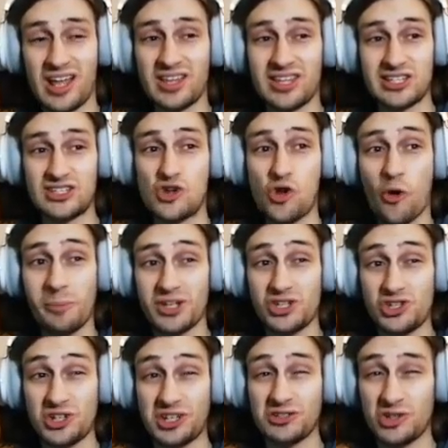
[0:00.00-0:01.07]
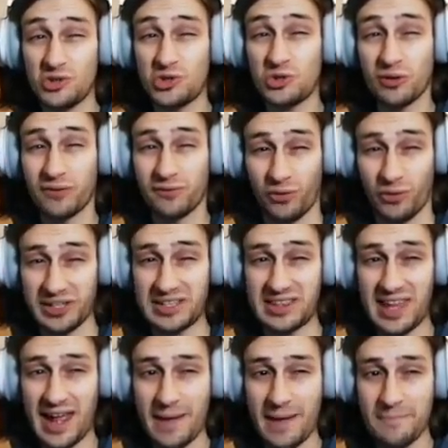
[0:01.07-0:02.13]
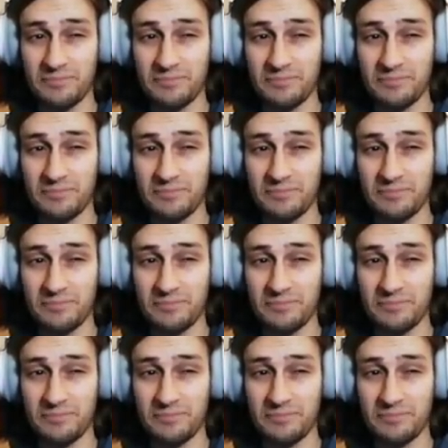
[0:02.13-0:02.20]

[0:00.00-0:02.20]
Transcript: There's not much you can do to avoid that.